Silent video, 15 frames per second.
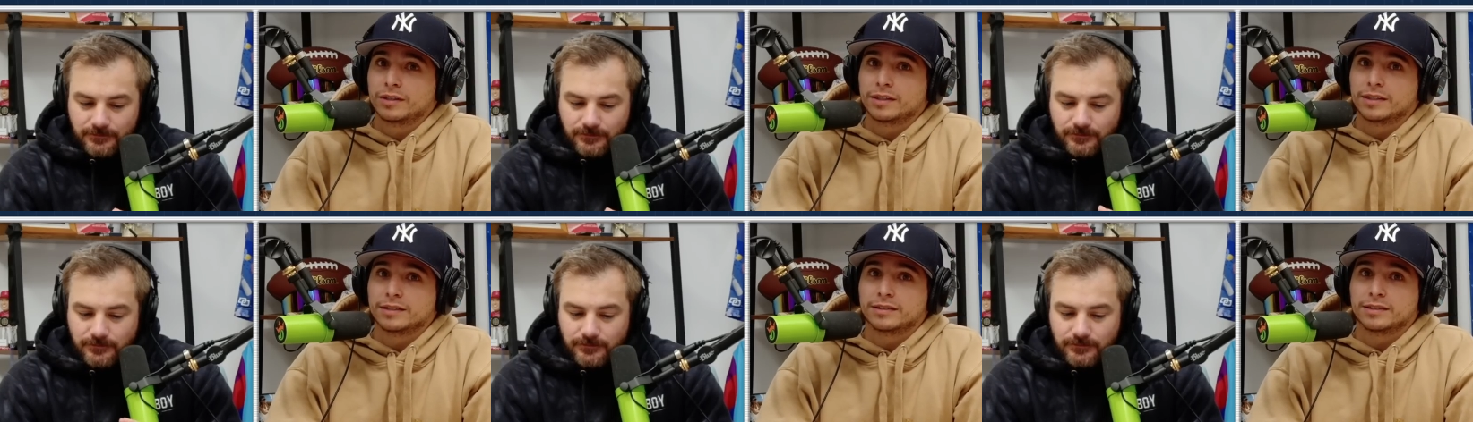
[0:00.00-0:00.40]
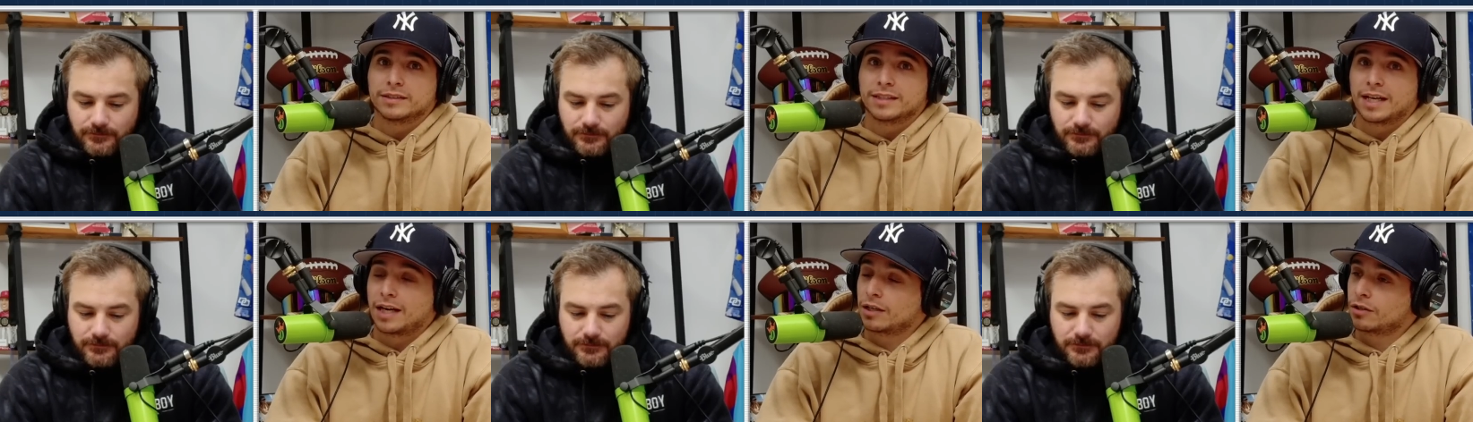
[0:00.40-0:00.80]
Speaker 1: It did
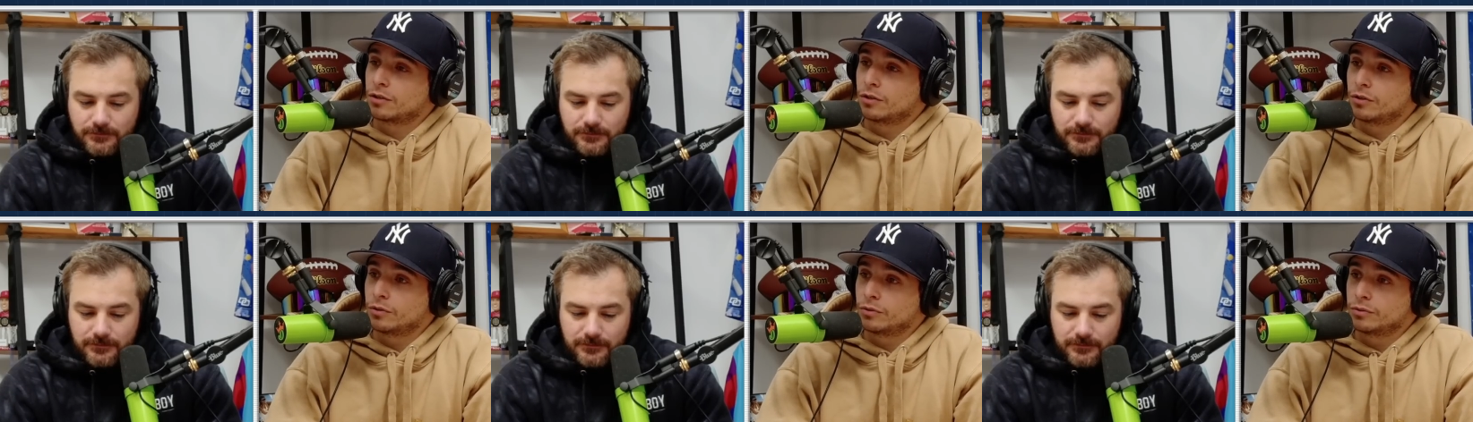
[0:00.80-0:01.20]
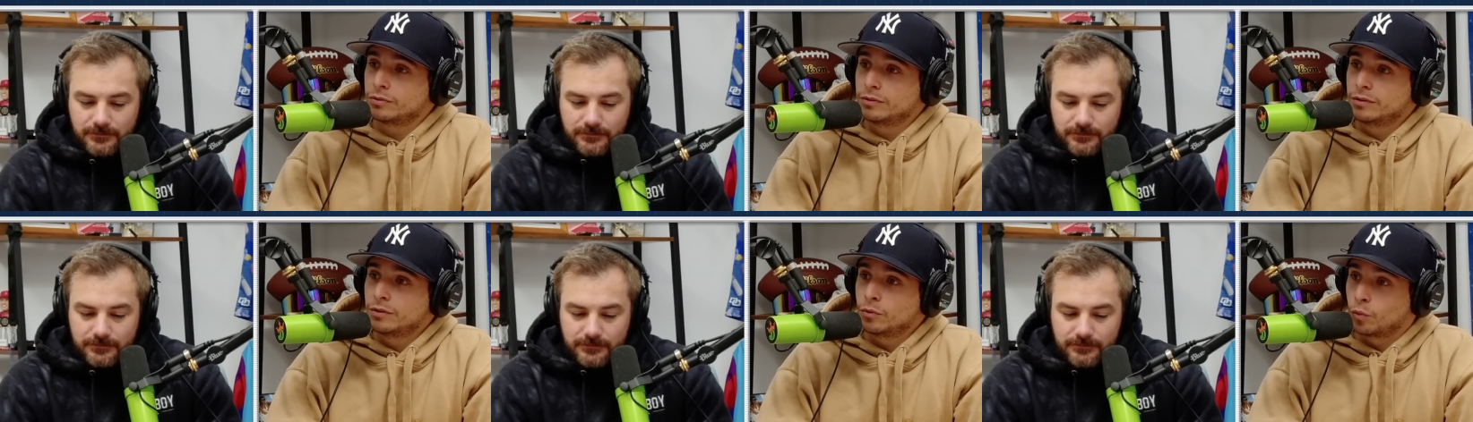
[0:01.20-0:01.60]
not go
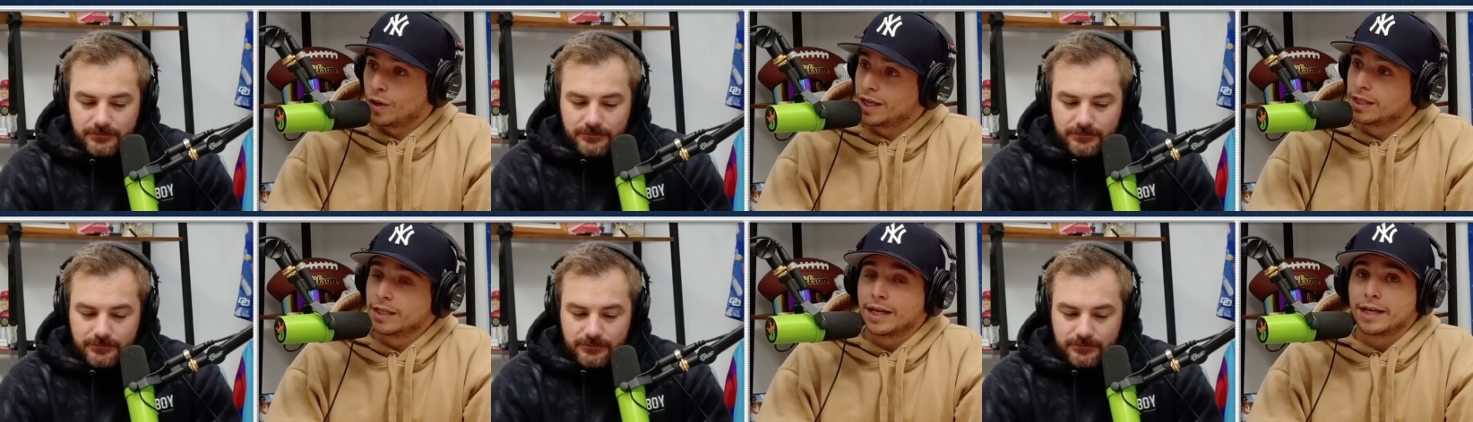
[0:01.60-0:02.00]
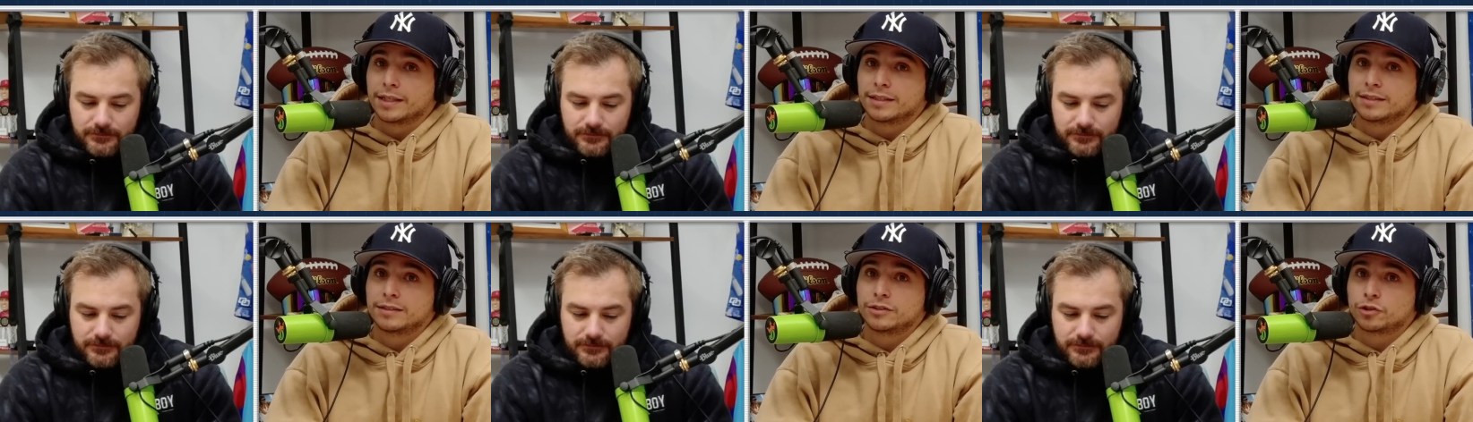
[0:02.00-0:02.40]
well
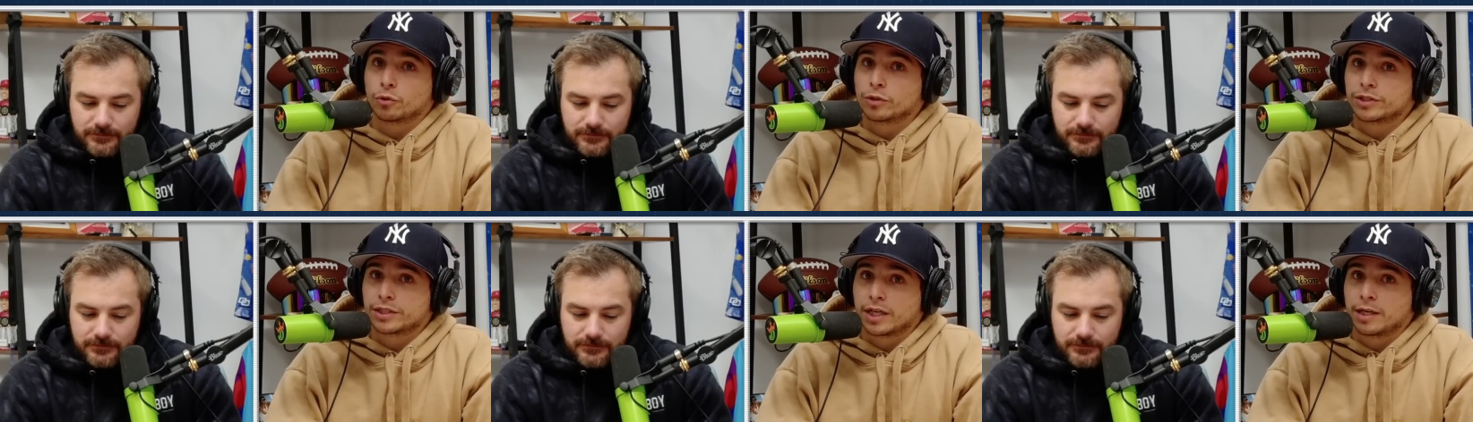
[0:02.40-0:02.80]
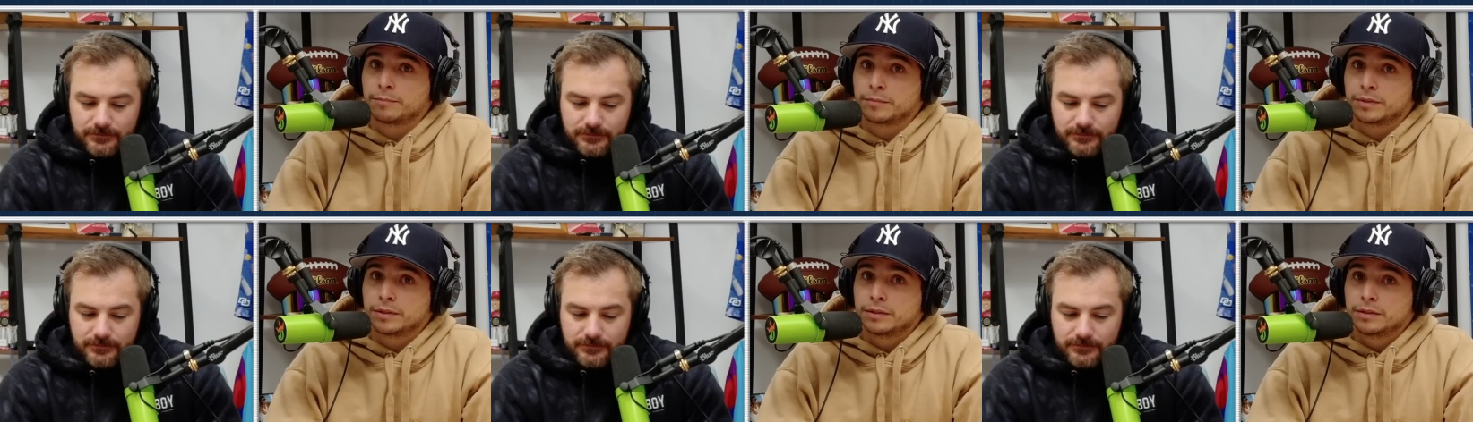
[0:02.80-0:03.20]
at shortstop.